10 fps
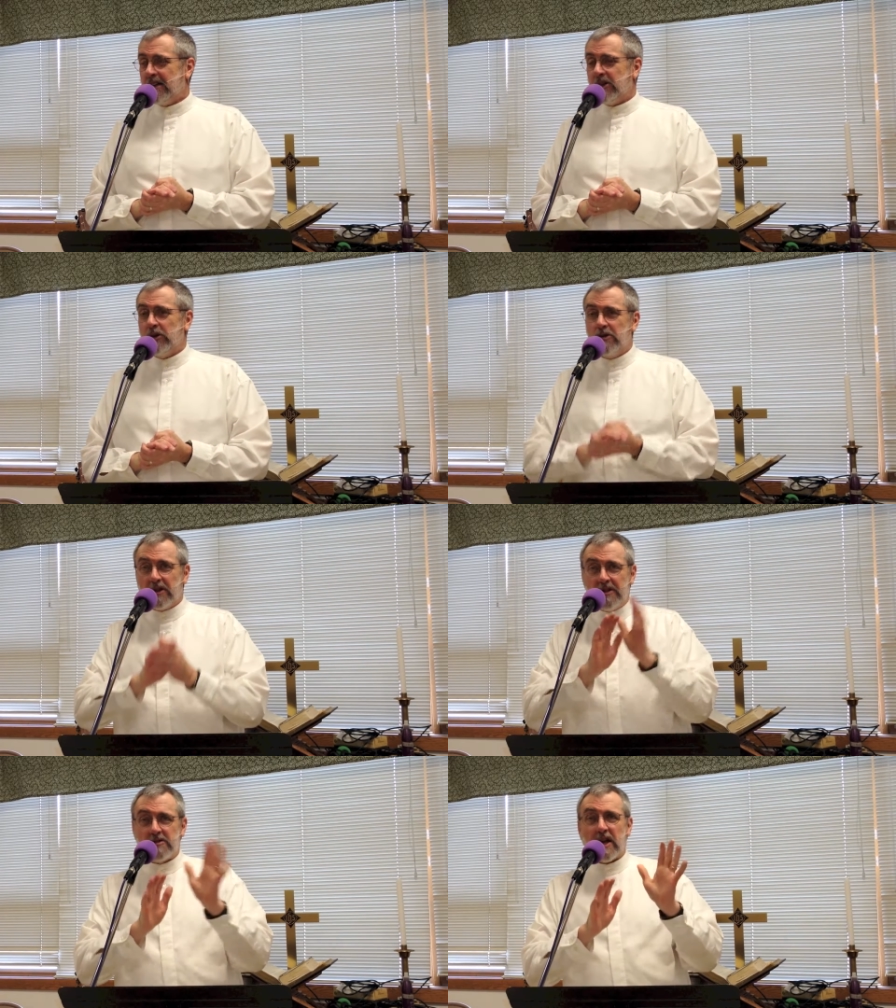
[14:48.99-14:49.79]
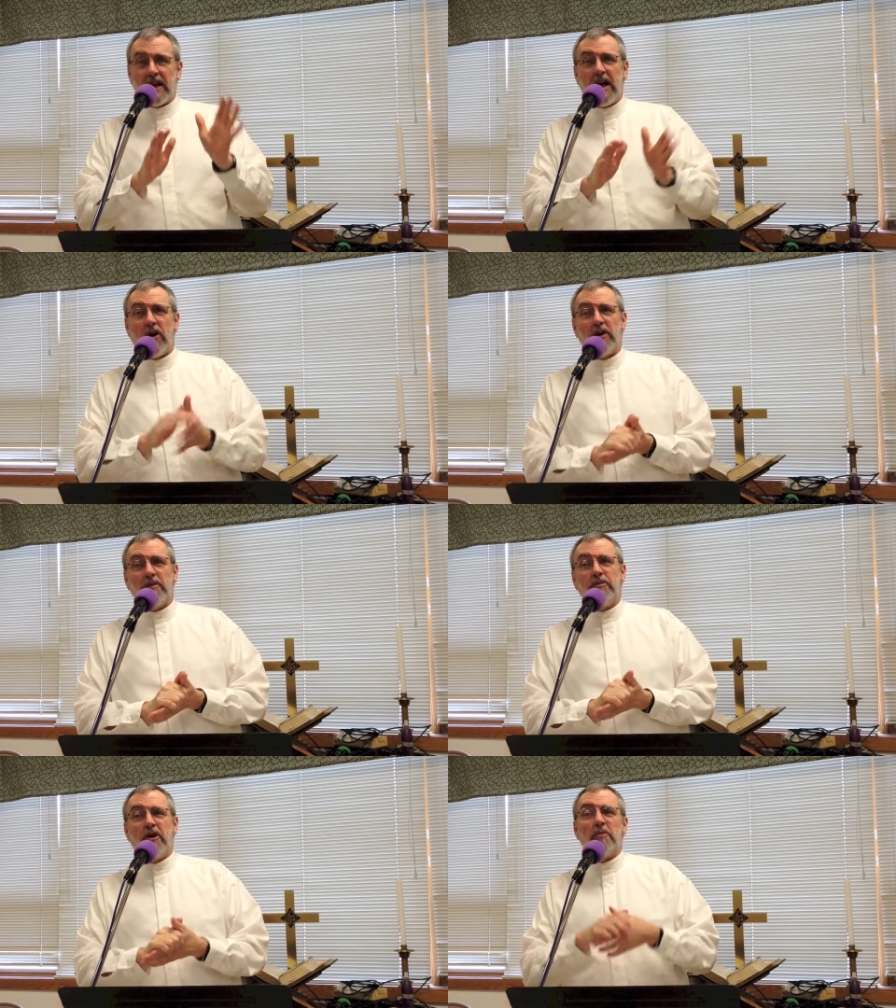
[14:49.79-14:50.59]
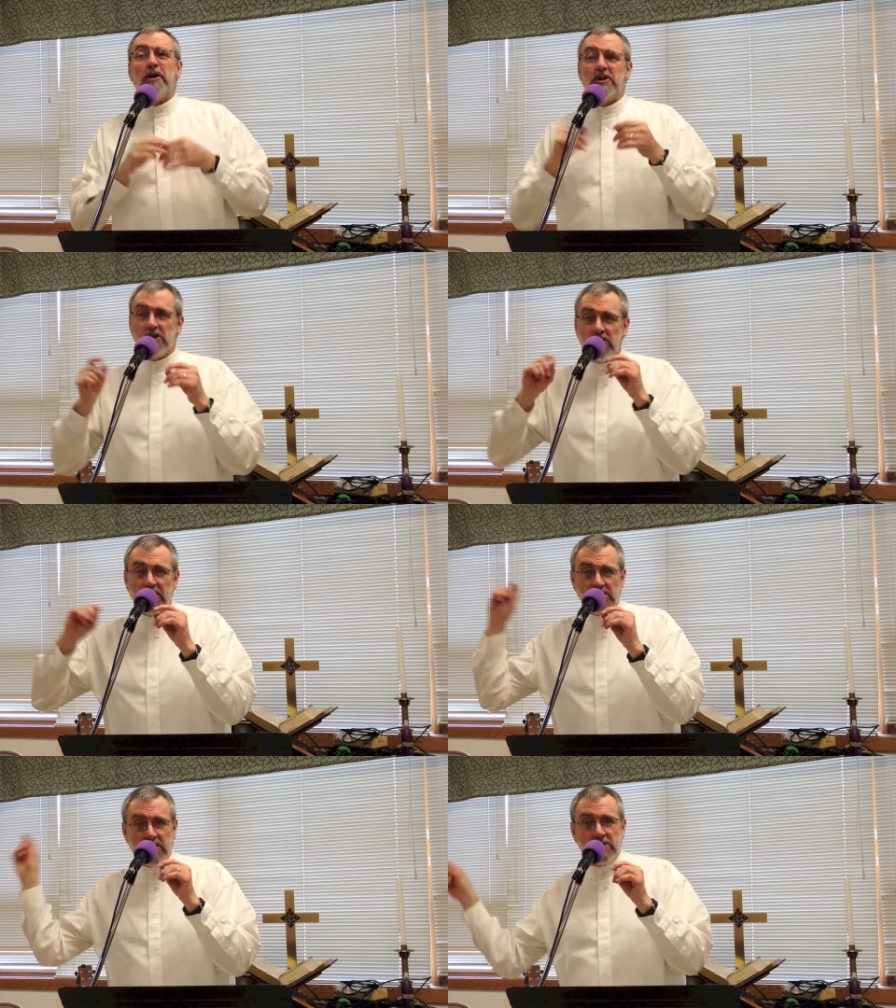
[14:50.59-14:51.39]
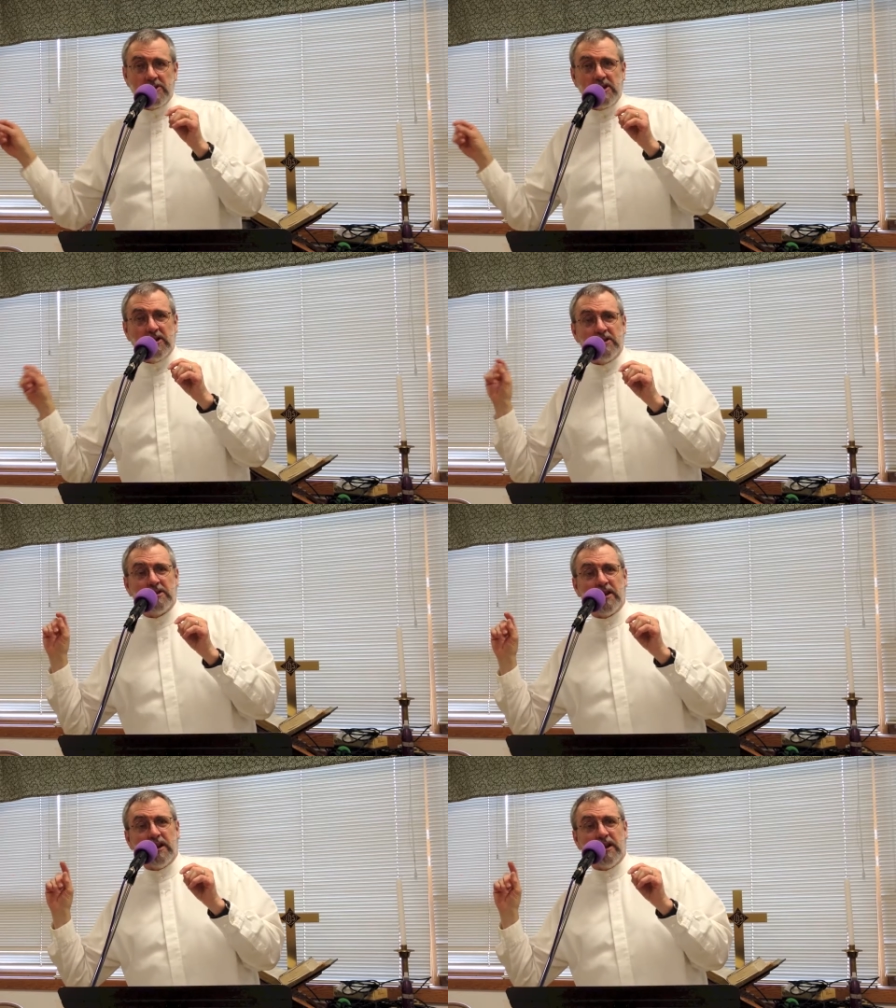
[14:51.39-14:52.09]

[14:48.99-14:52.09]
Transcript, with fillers: Luke leaves that out in part because Luke is interested in,